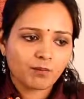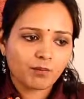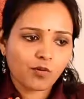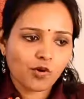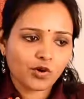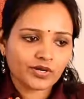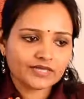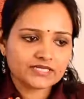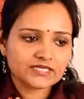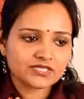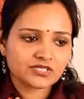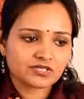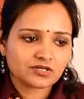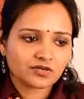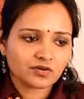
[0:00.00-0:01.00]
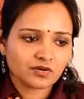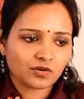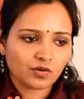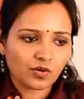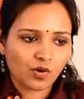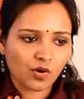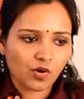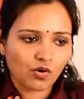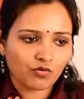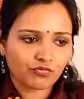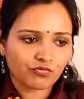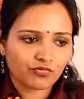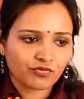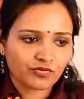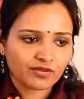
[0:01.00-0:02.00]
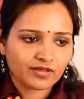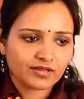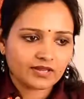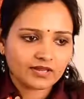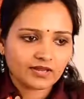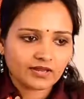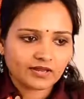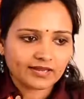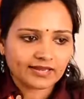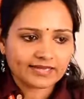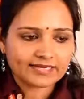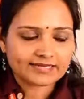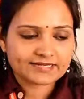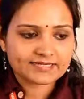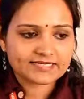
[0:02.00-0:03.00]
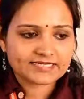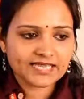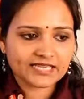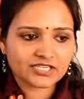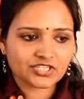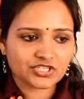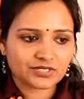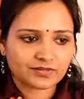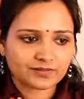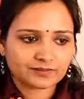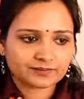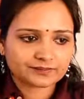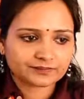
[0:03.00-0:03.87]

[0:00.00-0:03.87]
point of intersection.